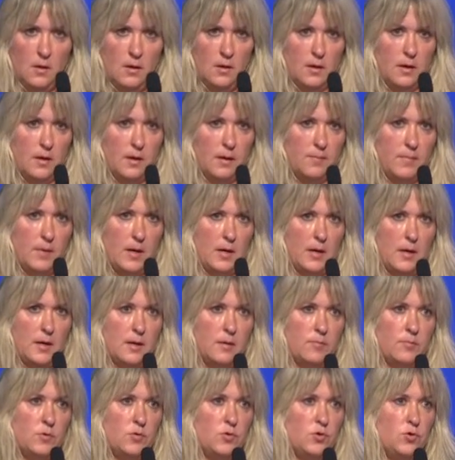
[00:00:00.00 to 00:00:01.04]
Um, I
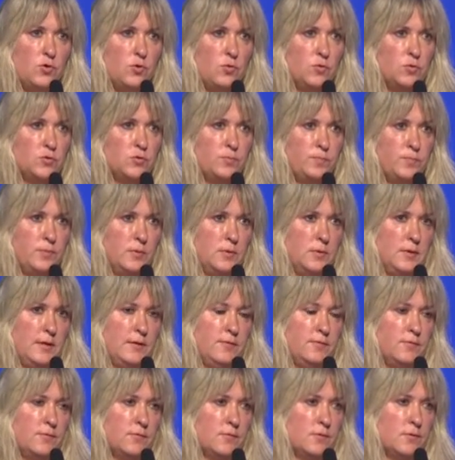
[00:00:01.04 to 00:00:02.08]
am a huge
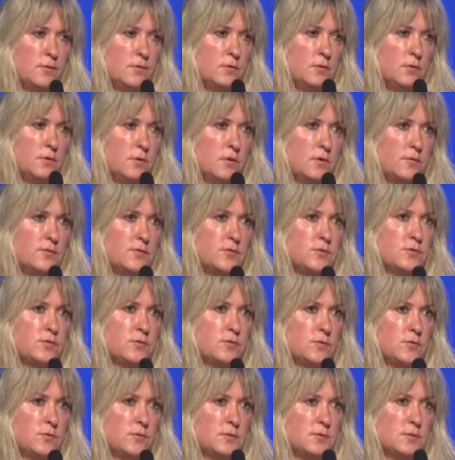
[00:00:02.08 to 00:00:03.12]
believer of
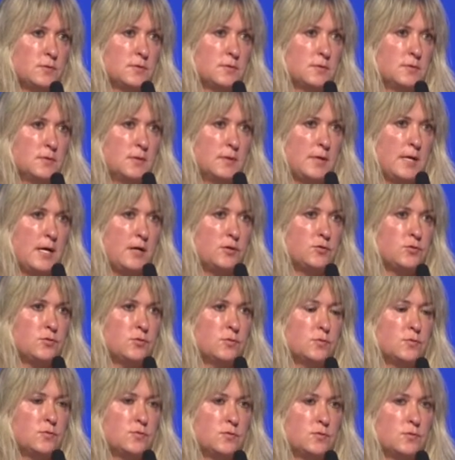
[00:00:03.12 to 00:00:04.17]
certs,
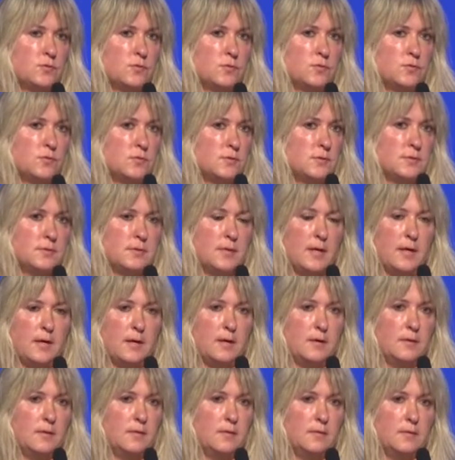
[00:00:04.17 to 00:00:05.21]
national certs,
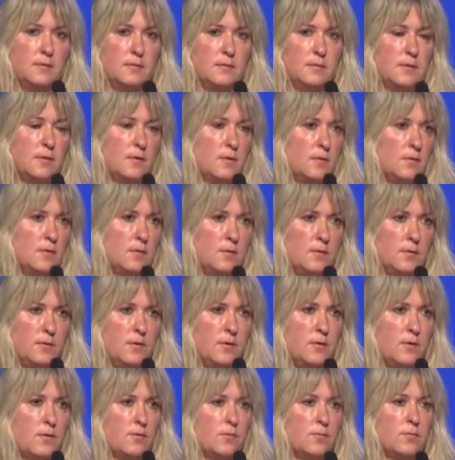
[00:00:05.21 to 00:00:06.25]
and you know all
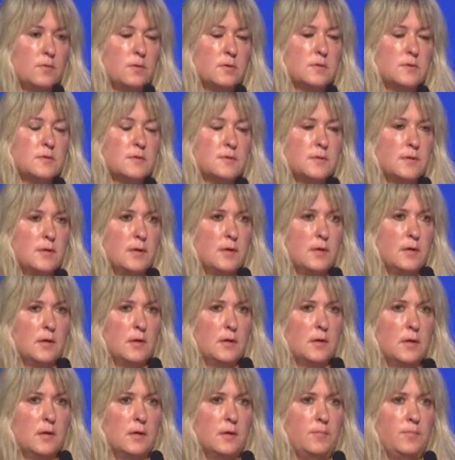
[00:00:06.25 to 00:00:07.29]
the other ones,
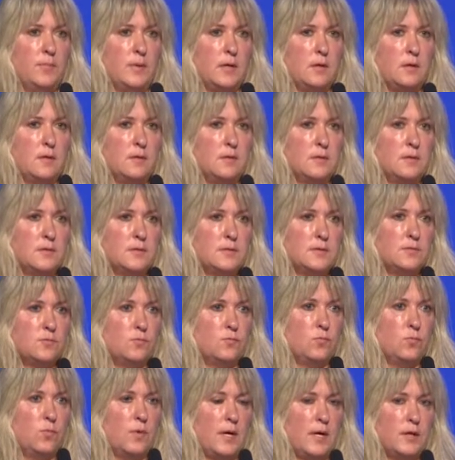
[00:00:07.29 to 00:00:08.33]
because
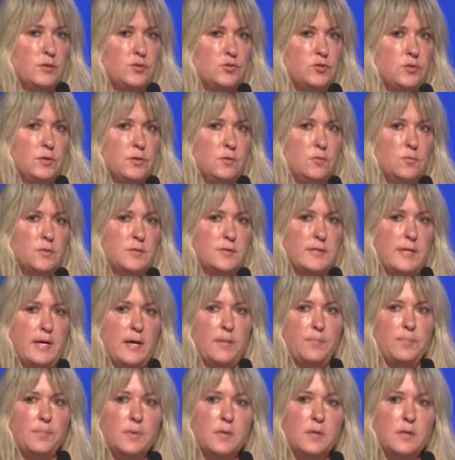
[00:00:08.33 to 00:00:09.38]
watching what's
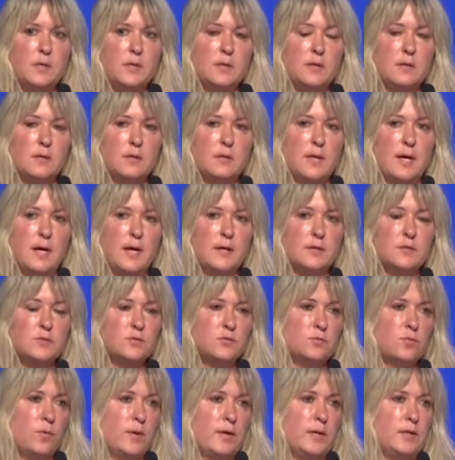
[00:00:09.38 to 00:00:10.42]
happened in the
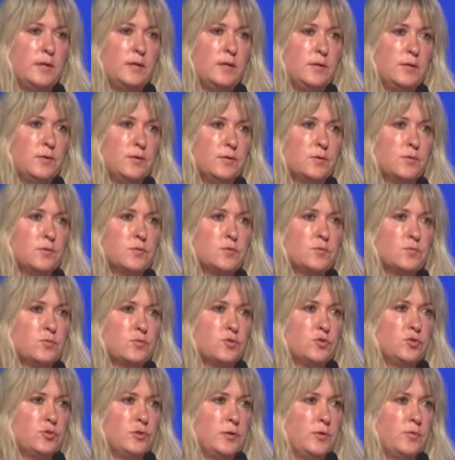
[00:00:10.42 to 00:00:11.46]
last 20 years with
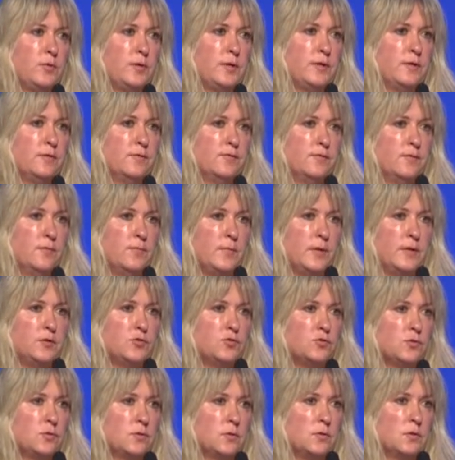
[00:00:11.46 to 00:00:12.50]
sharing
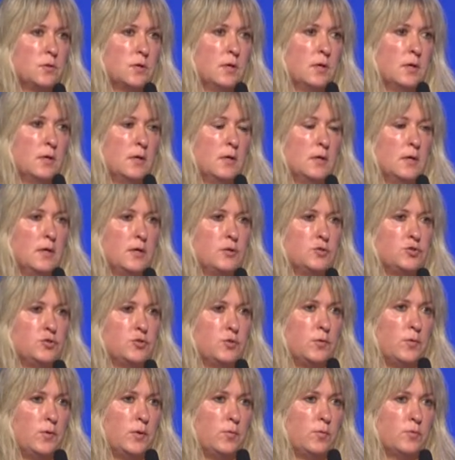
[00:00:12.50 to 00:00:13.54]
information and
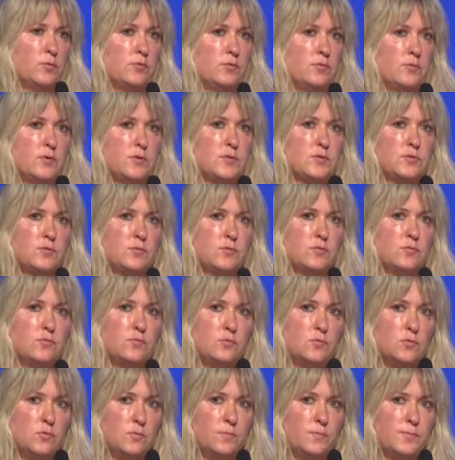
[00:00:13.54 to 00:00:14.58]
sharing with trusted
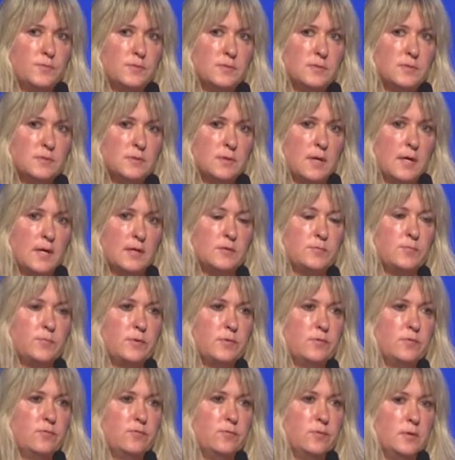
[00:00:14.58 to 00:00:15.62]
groups has
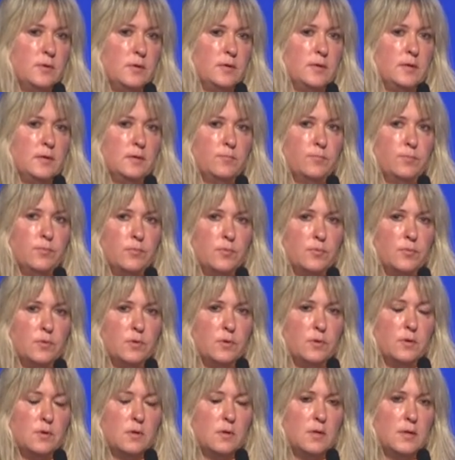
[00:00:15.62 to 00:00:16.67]
been really
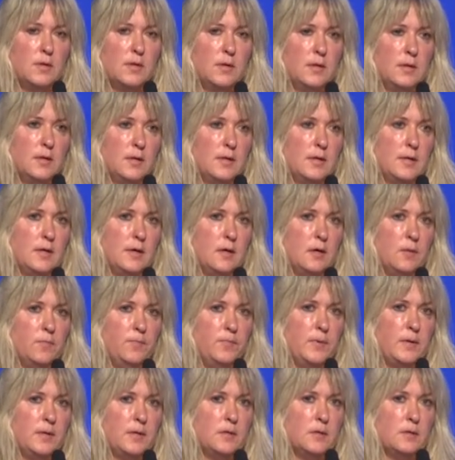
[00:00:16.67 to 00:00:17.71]
important in
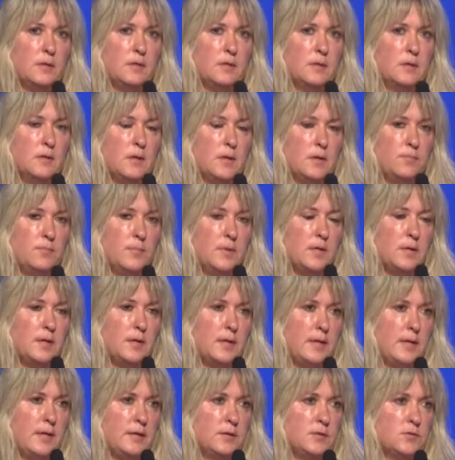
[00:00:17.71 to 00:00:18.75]
helping and uh,
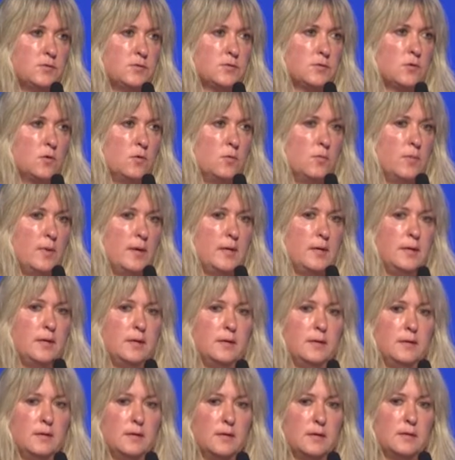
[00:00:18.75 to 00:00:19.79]
mitigate so
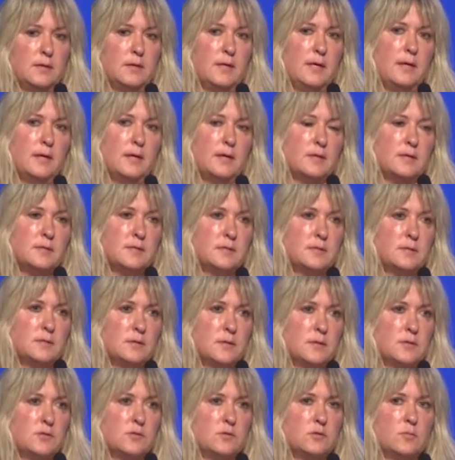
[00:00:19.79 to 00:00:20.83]
many attacks
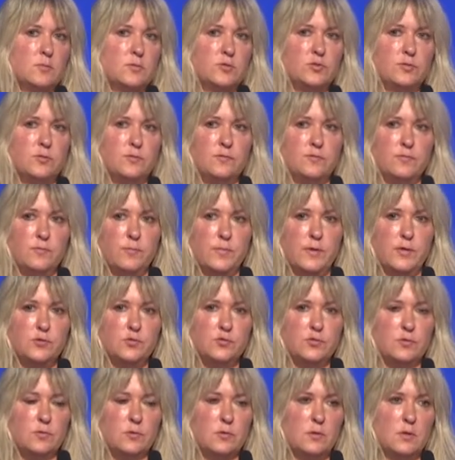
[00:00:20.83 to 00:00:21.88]
and so much
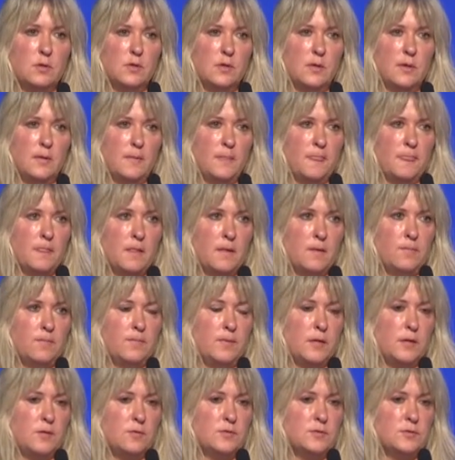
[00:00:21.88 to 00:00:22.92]
information.
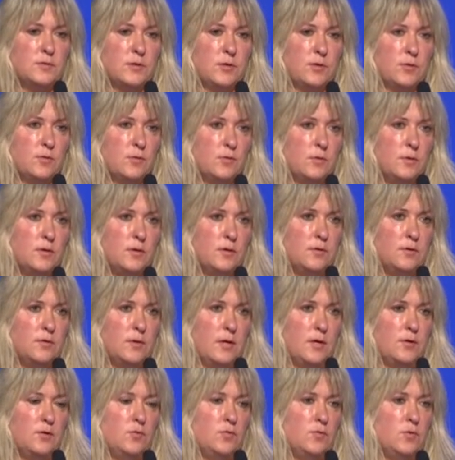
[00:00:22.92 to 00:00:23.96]
Because the earlier
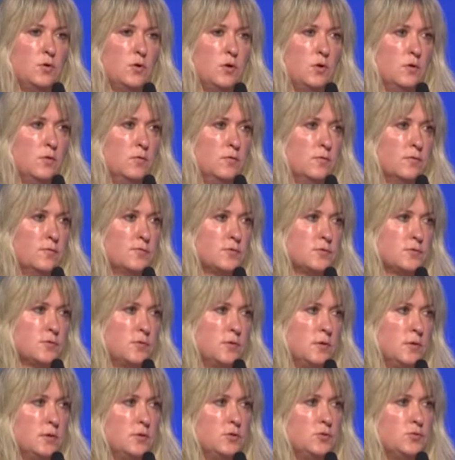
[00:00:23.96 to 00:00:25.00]
that you know of
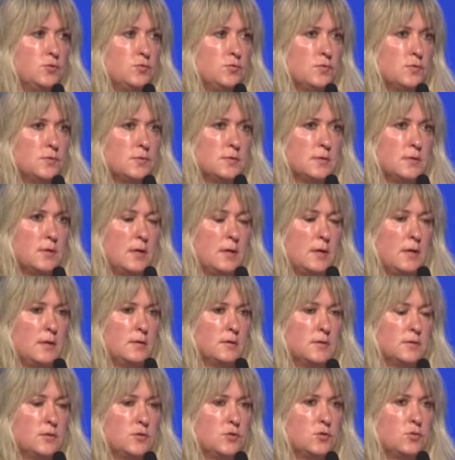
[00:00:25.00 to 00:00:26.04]
certain issues
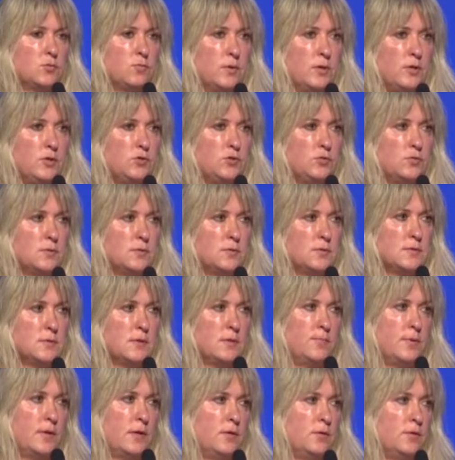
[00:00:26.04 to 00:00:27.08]
and situations, the
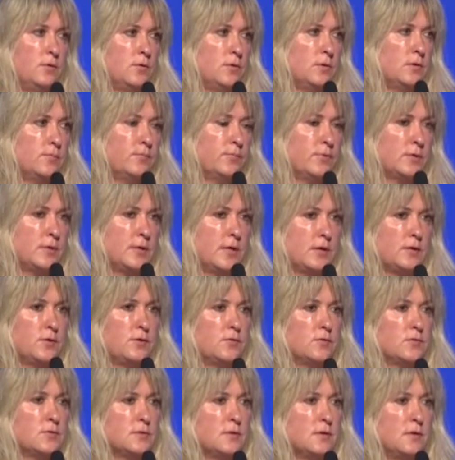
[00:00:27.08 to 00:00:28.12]
better you can protect
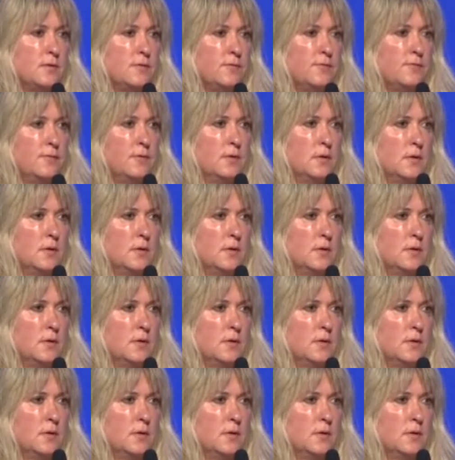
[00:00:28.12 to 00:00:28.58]
yourself.